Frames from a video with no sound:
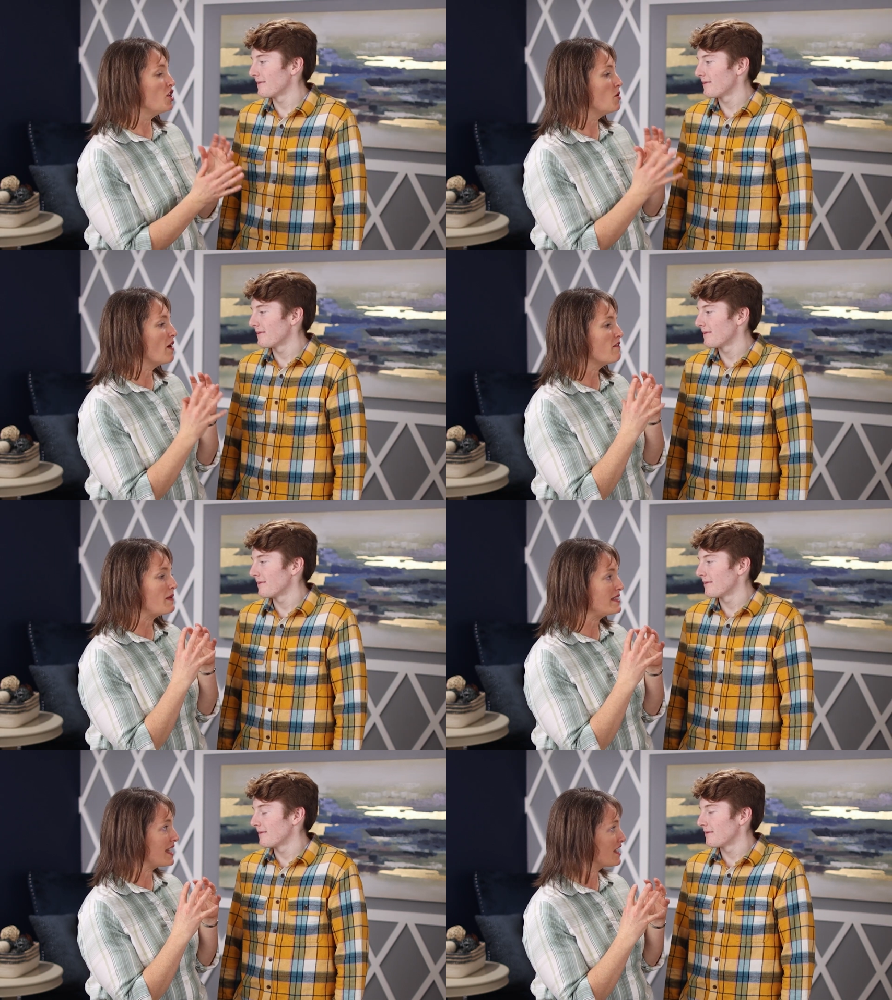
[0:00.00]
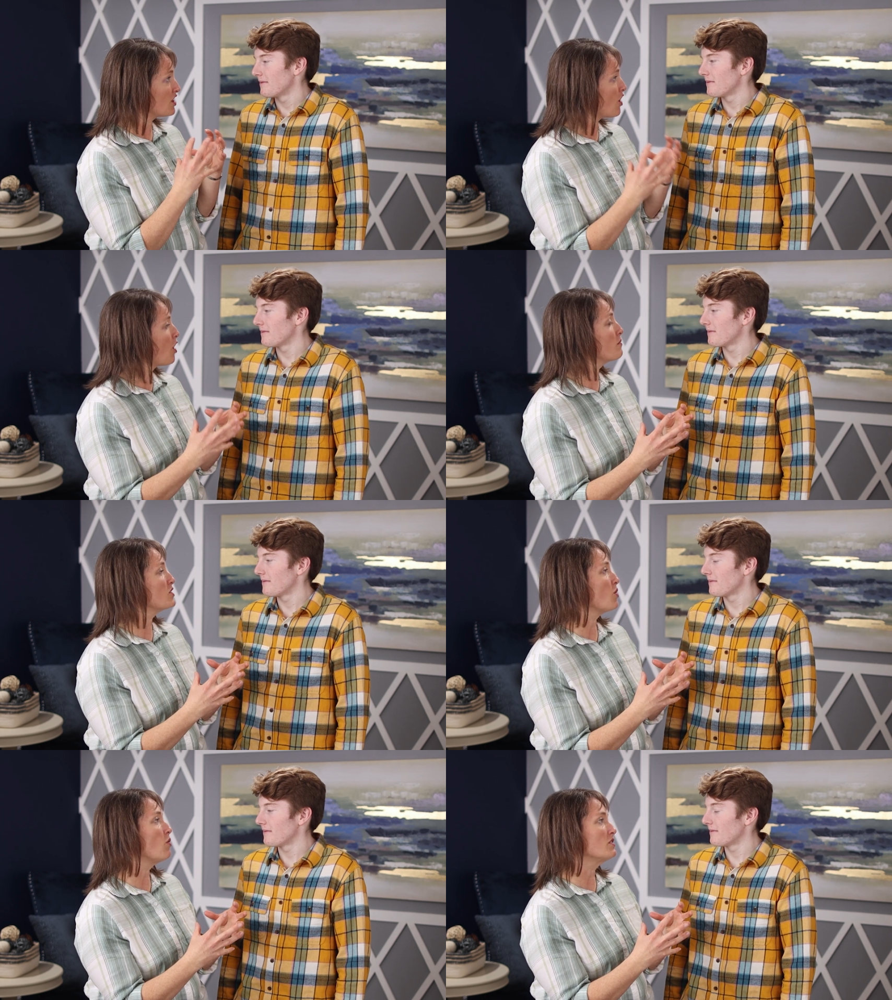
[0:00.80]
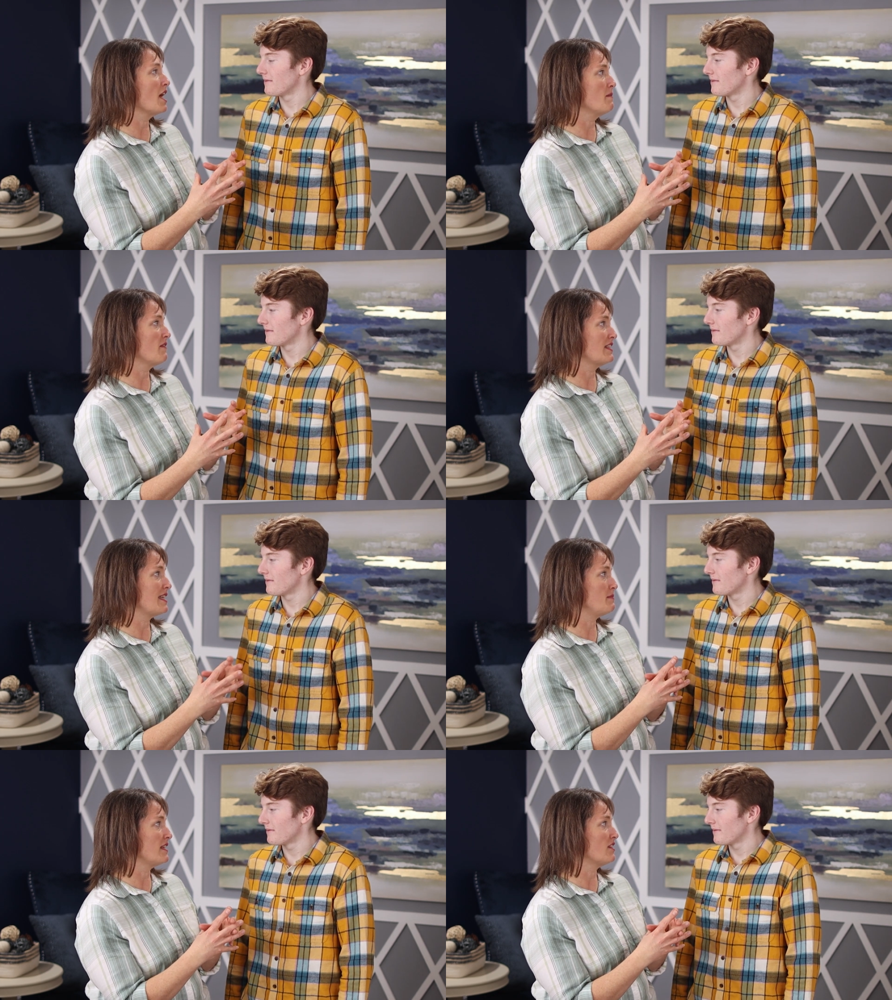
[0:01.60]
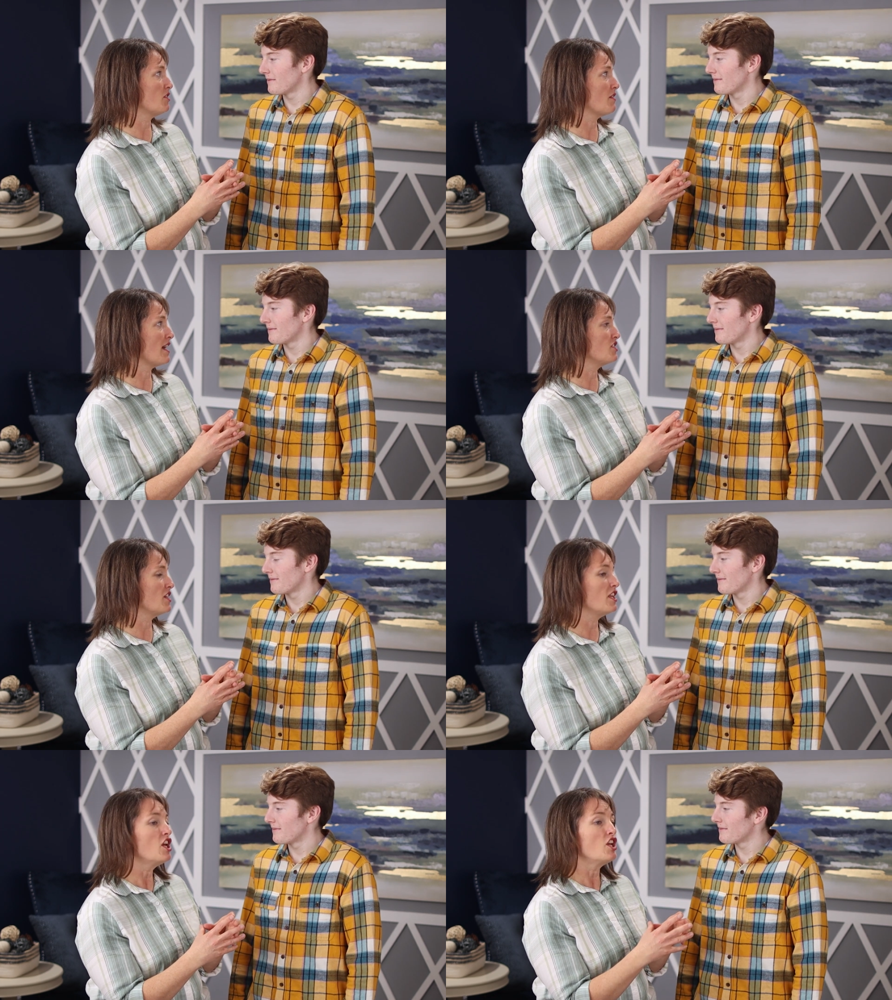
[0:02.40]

Speaker 1: you have maintained calm this whole time of accepting the correction.